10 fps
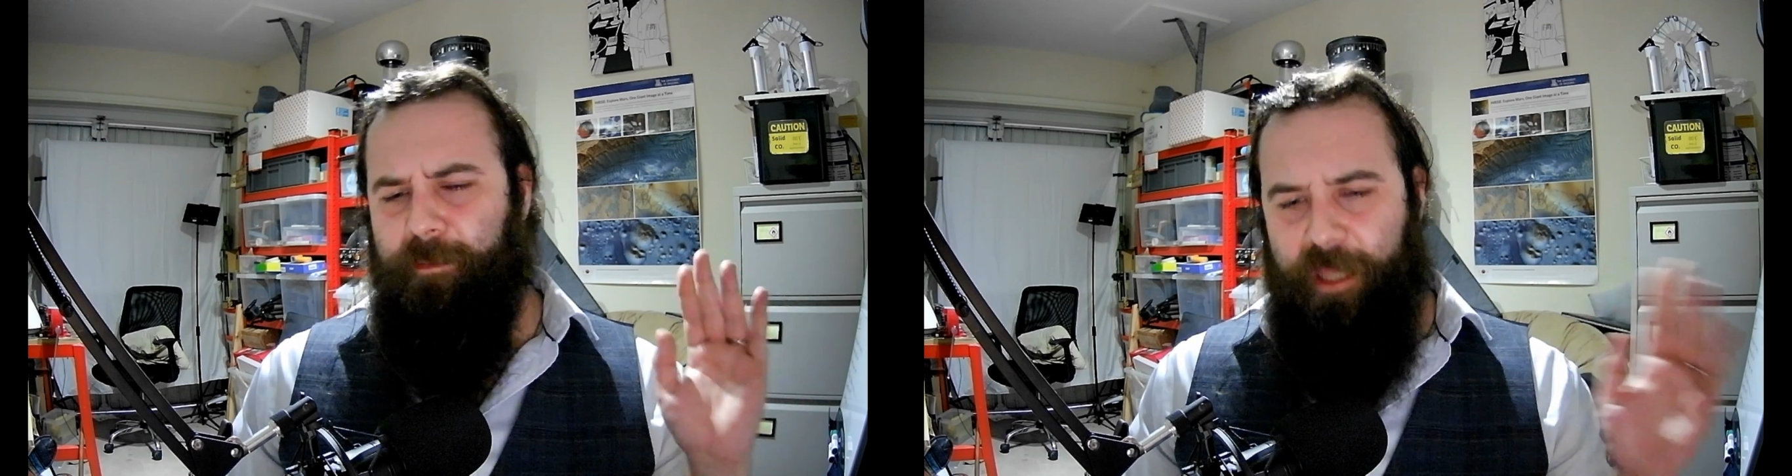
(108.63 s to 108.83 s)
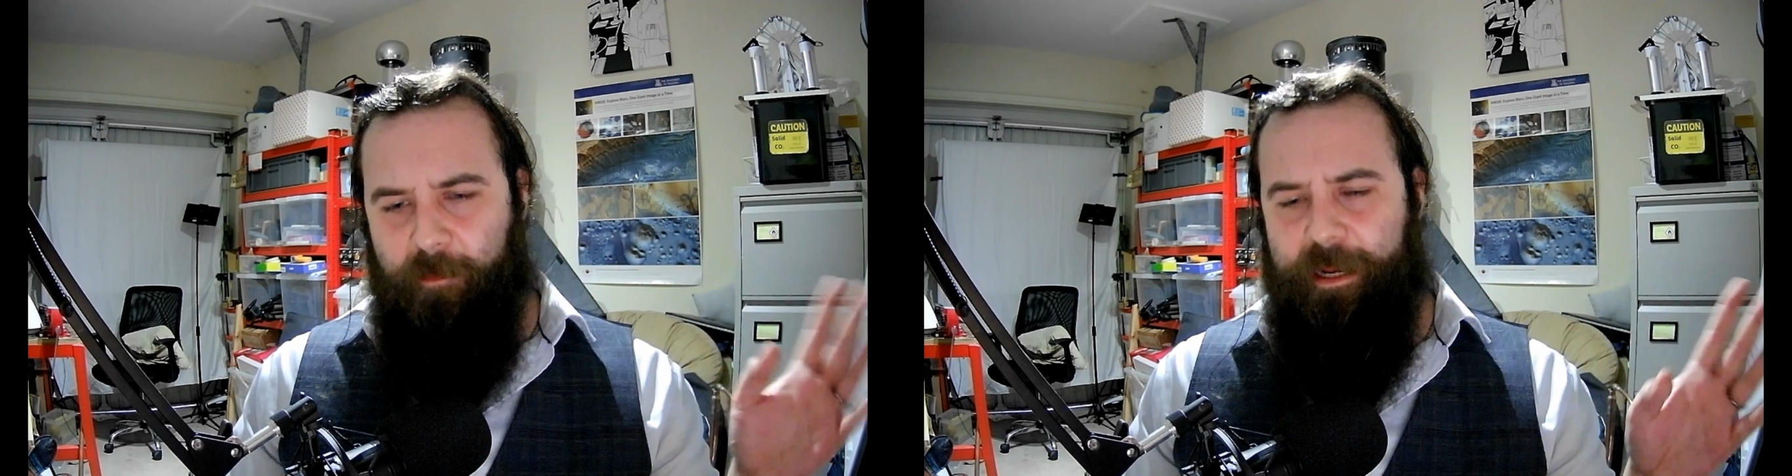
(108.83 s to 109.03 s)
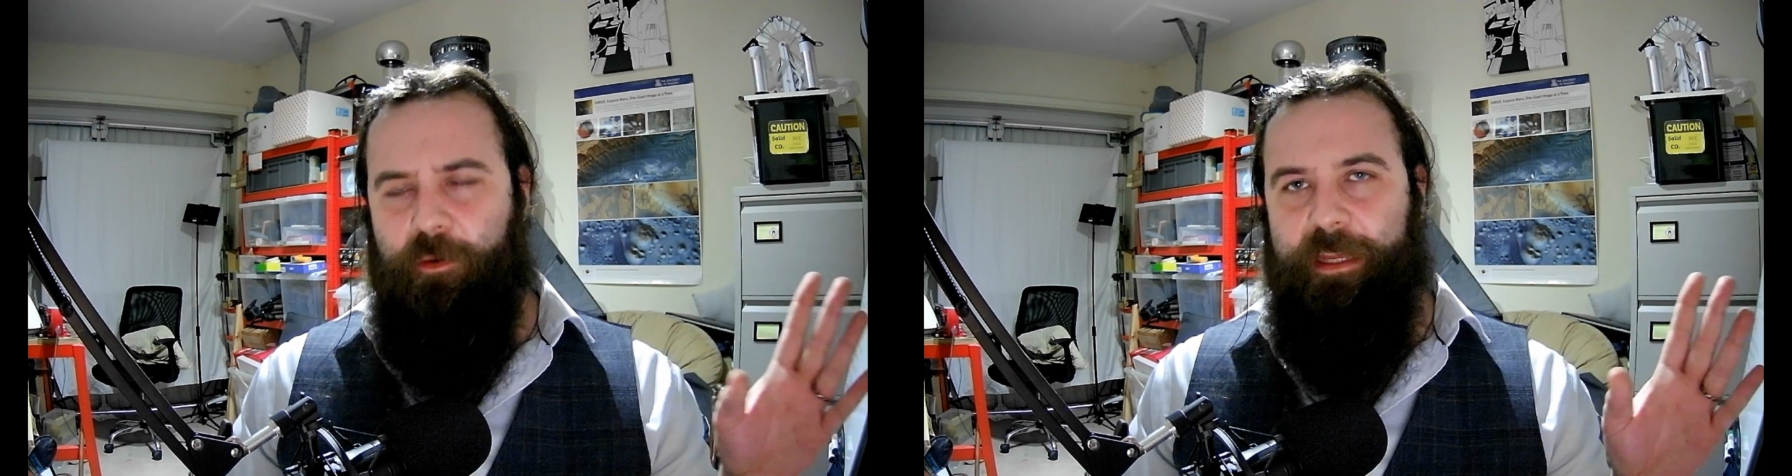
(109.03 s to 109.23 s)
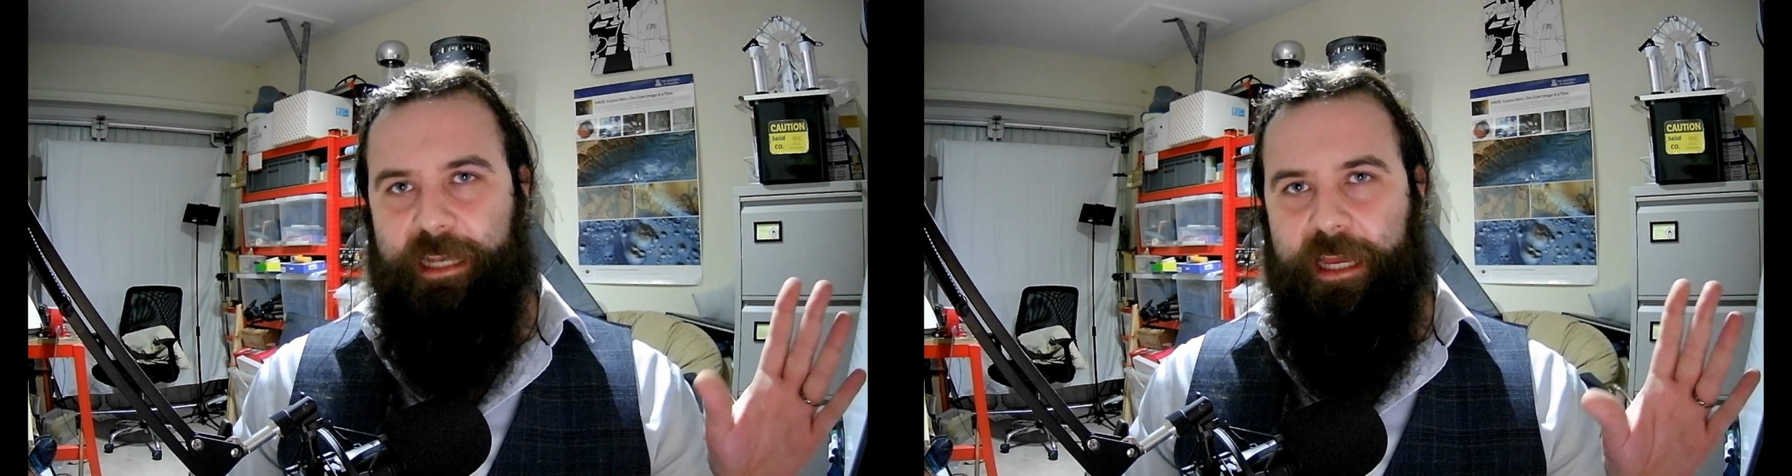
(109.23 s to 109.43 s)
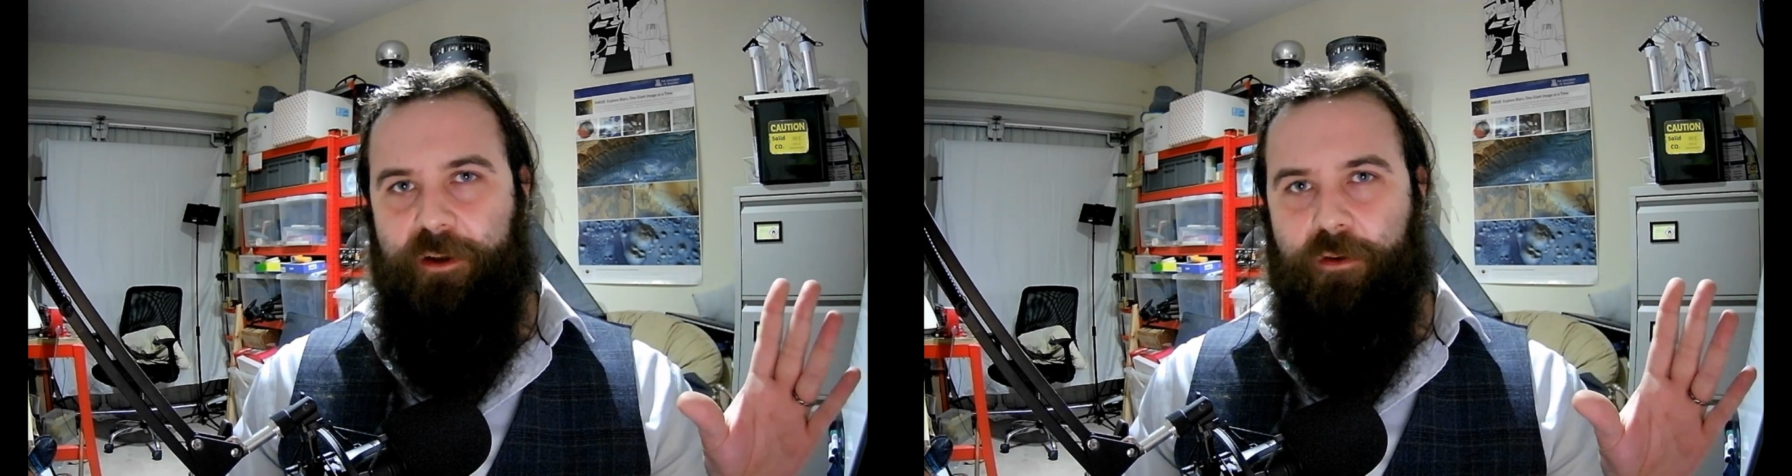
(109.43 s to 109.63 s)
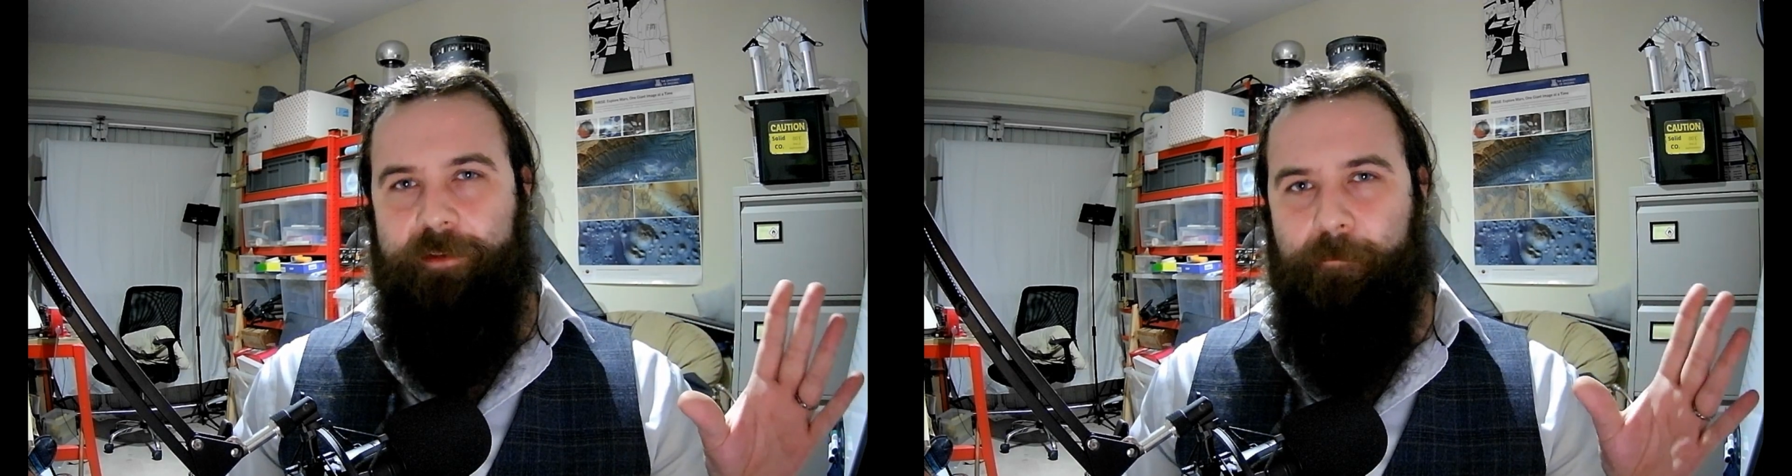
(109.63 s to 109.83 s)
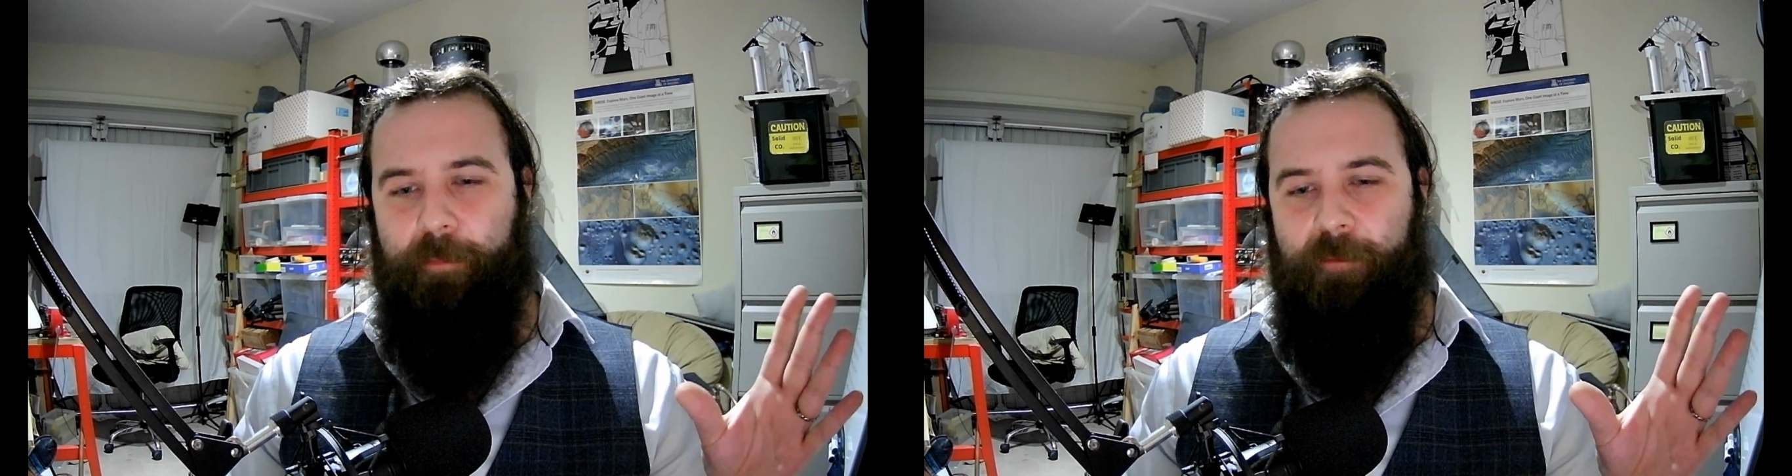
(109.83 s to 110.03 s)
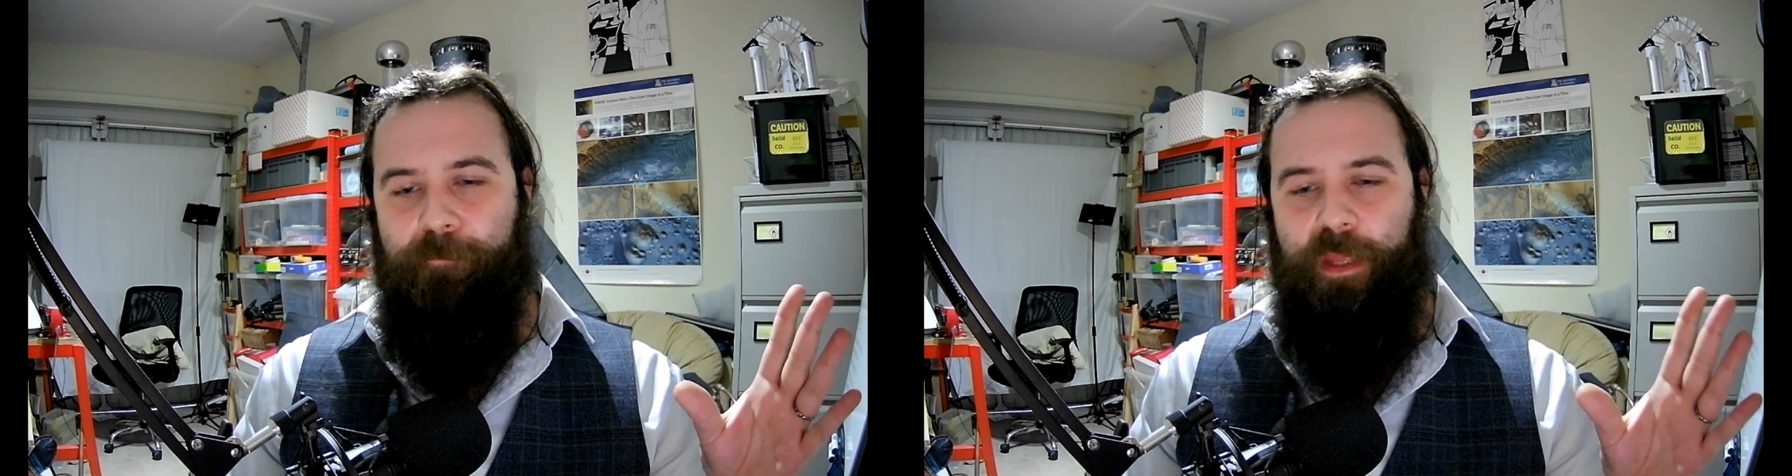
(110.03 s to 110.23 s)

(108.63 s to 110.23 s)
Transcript: be coming out in late November.